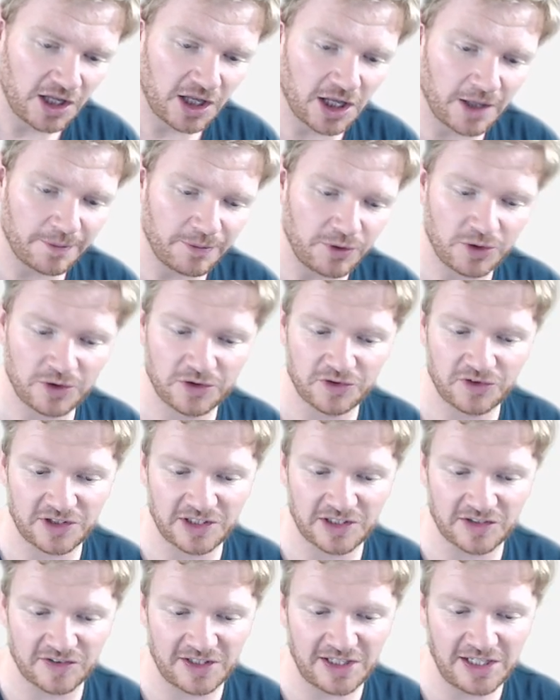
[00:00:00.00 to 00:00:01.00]
um, you can
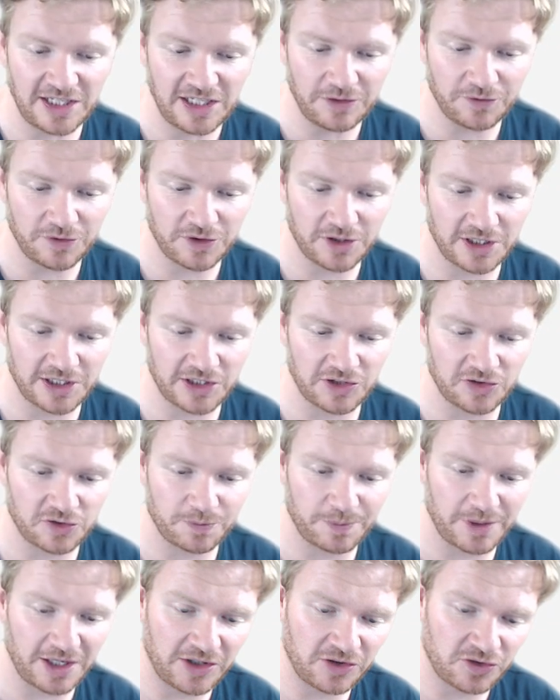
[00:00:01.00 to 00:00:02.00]
see it's evenly
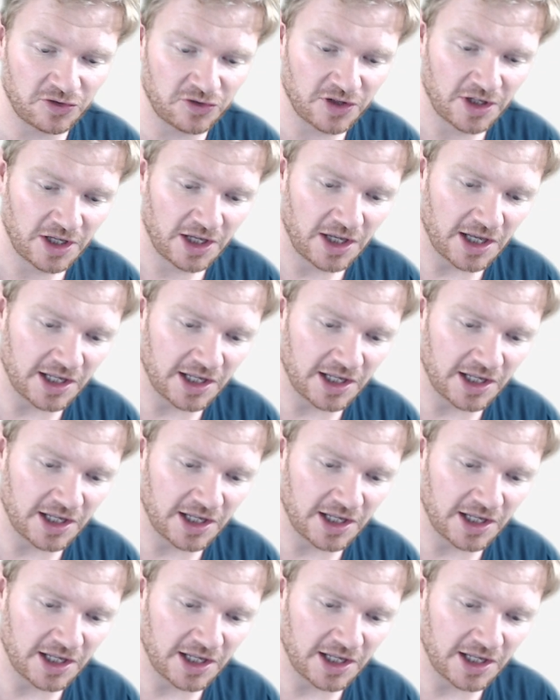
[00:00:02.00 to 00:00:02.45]
spaced,